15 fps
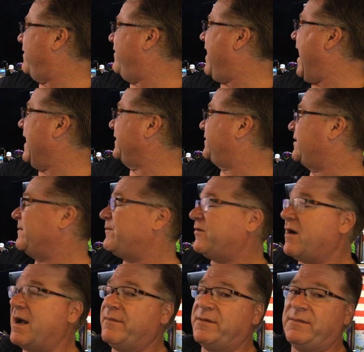that should
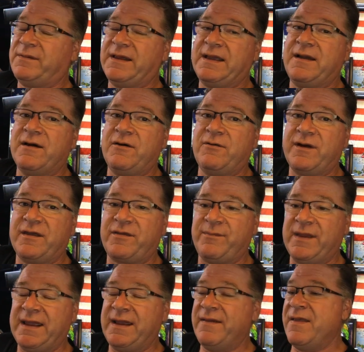probably go with
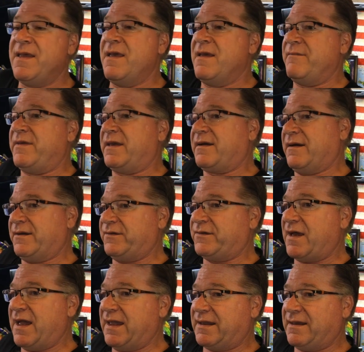me because
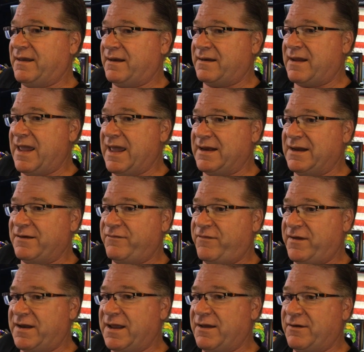I can edit
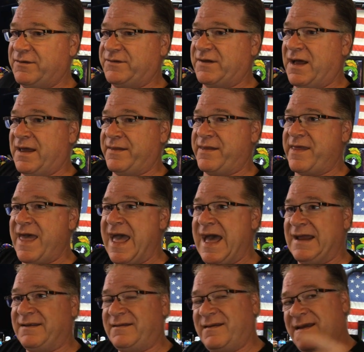videos on
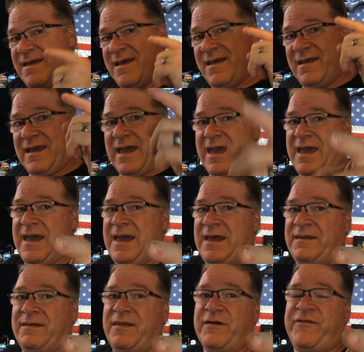that
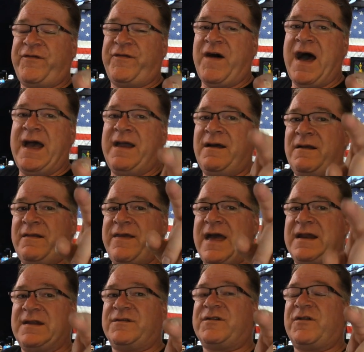and the file
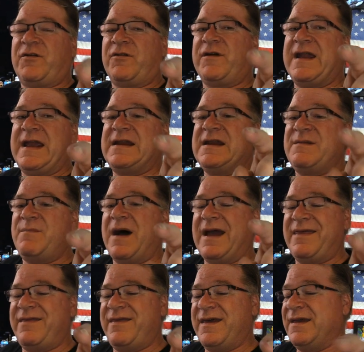that is created
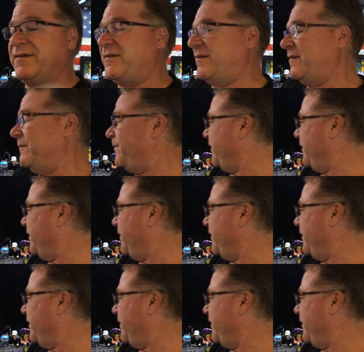by this